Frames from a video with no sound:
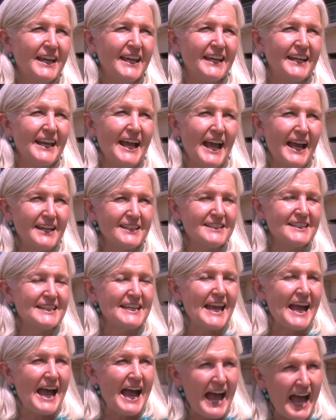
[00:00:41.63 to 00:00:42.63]
It has
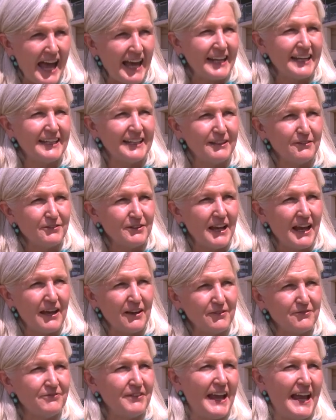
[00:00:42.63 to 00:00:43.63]
the added
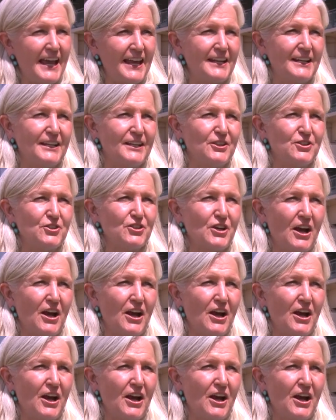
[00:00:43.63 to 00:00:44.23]
advantage